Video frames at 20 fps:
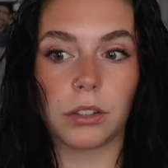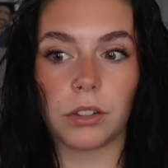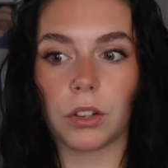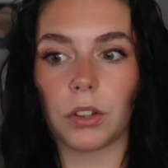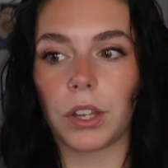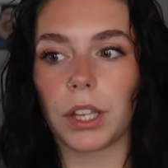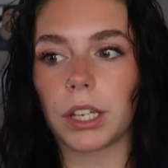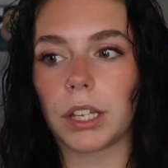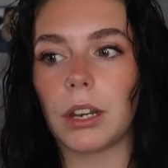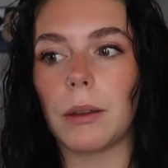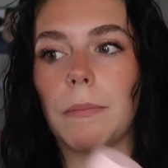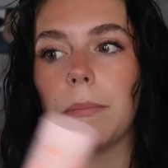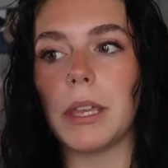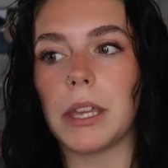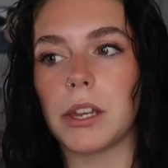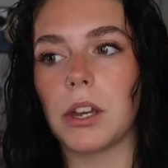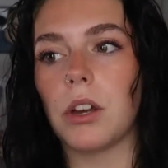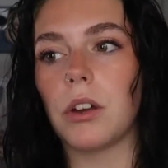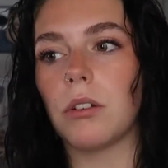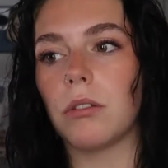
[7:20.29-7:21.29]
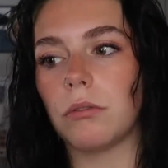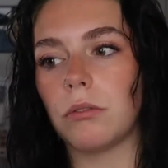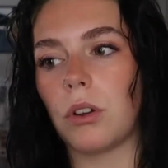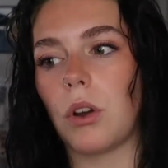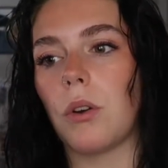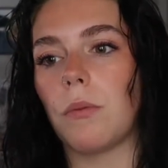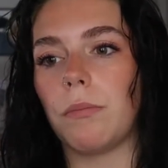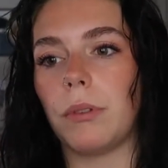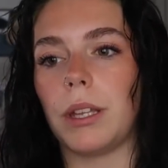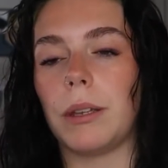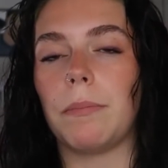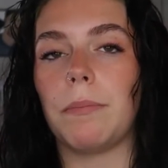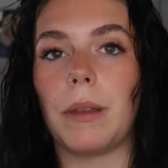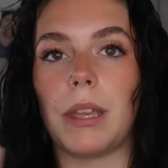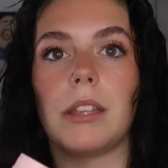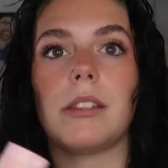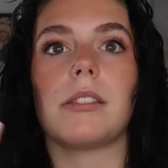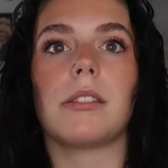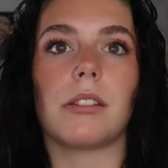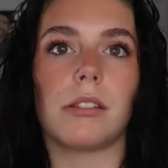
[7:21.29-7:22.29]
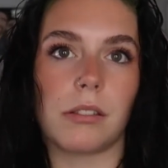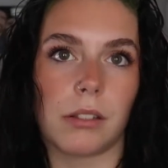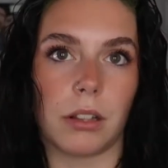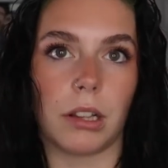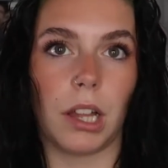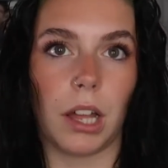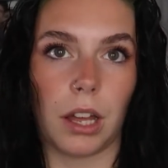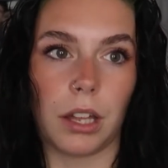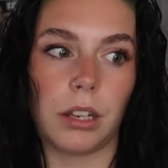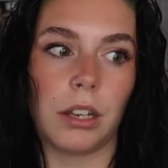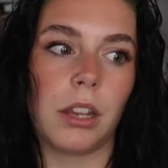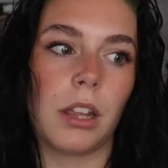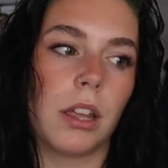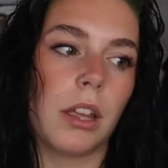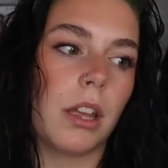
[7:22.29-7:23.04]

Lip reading: They're like an Amika based salon.